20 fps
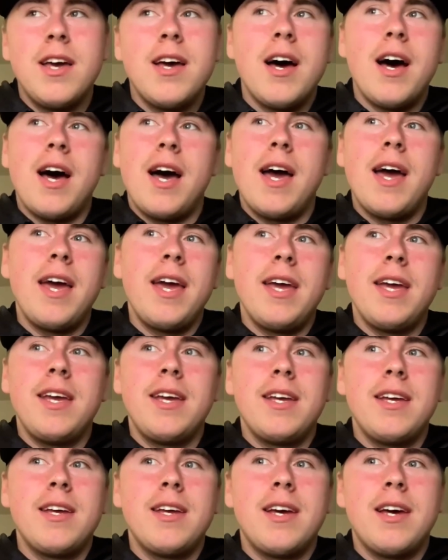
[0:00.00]

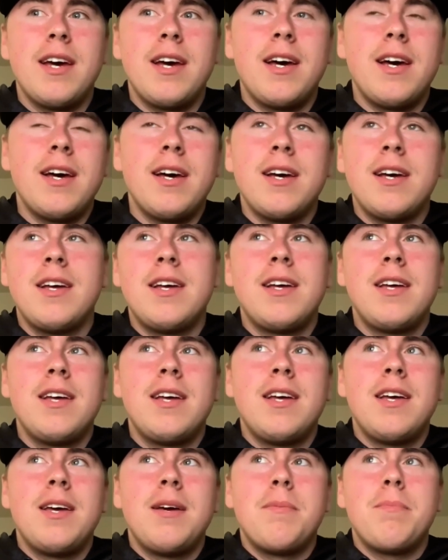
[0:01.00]
I uh,
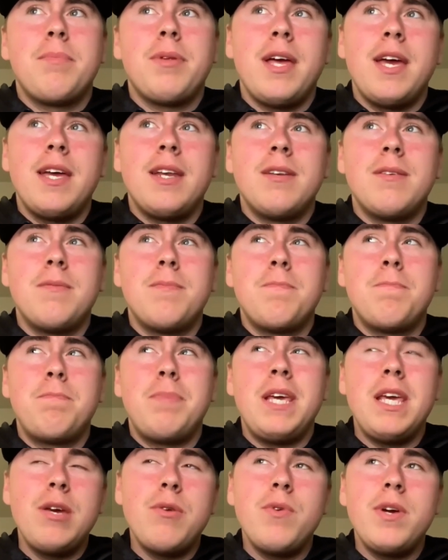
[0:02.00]
played
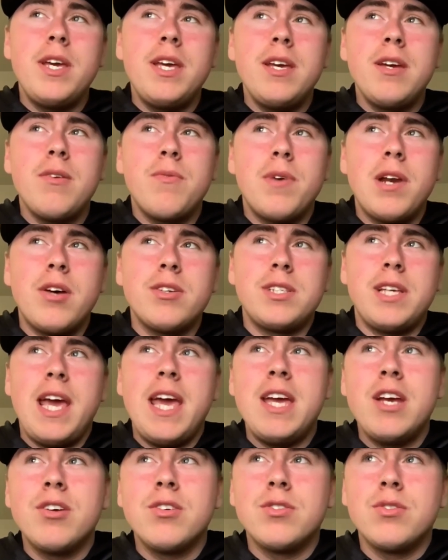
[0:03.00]
Pee Wee when I was
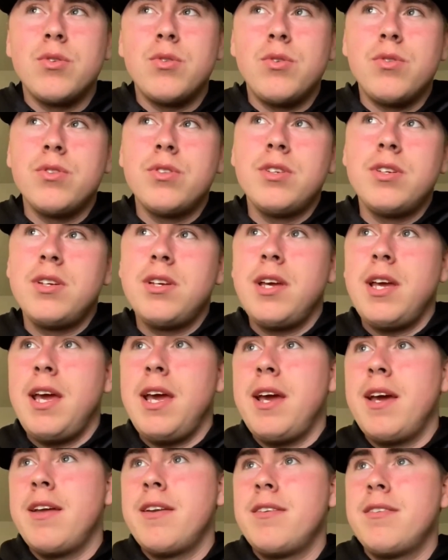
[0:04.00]
eight years old
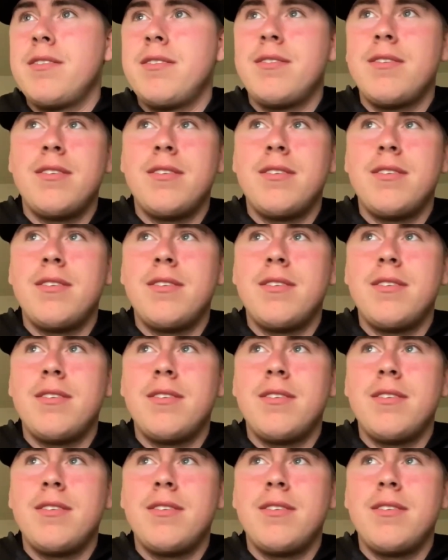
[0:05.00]
and